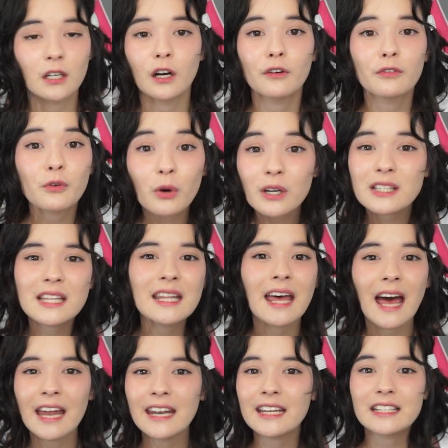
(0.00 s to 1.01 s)
Of course, in the
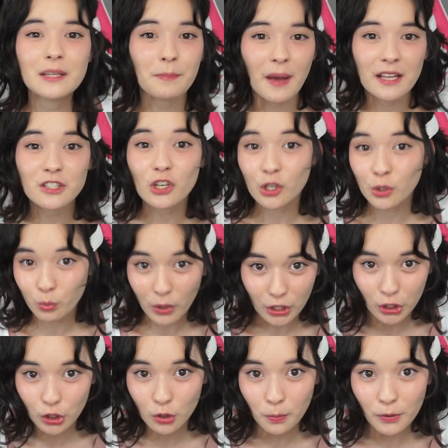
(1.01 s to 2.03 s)
end, it depends on
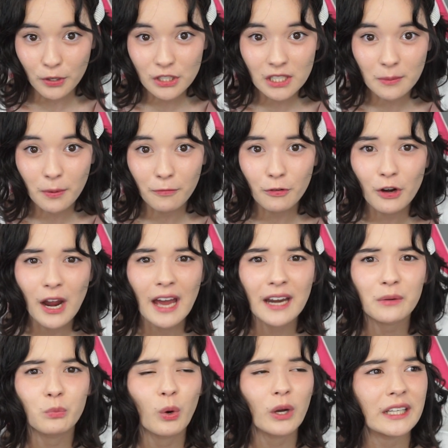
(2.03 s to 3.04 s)
what you personally prefer
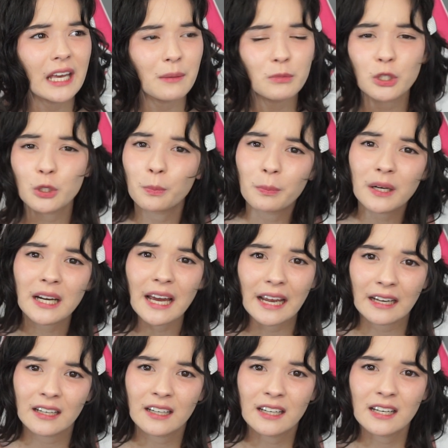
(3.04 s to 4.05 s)
and game you play.
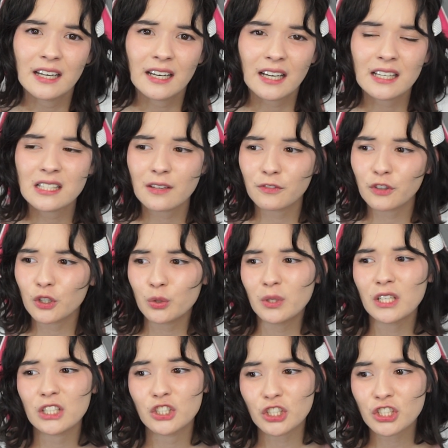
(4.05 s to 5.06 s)
Because if you're
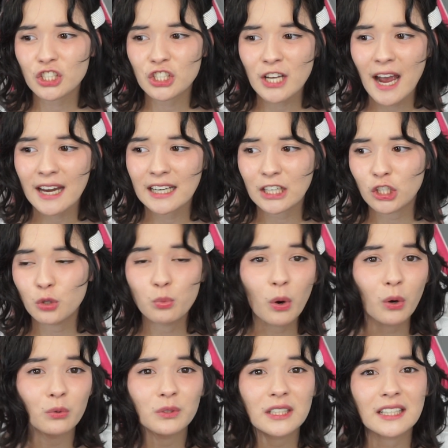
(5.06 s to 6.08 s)
doing a just chatting, you
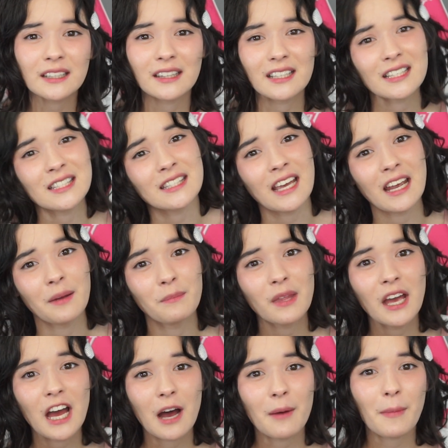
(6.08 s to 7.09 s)
won't need the same
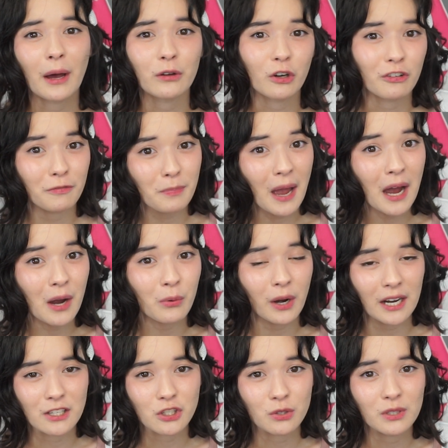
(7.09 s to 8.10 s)
amount of power
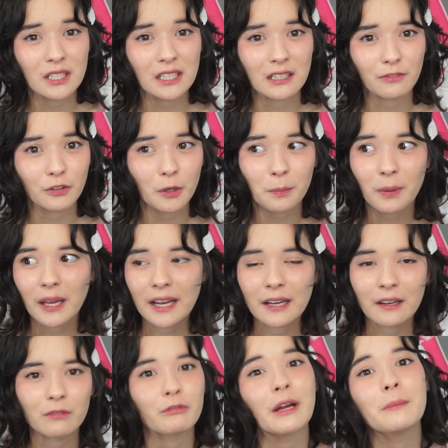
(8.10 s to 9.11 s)
as you need if you're
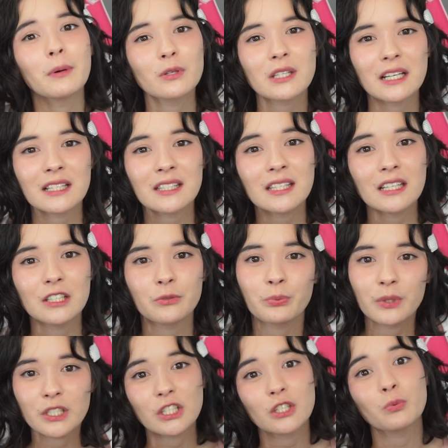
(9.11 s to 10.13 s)
playing Rainbow Six Siege,
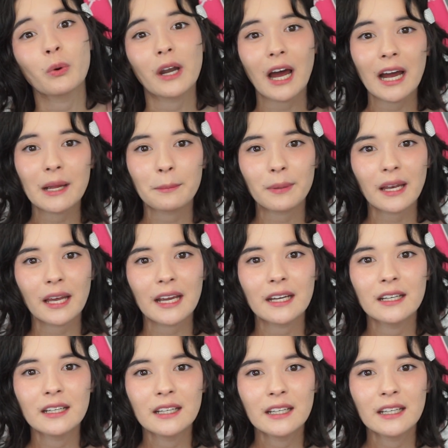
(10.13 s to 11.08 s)
which is what I play.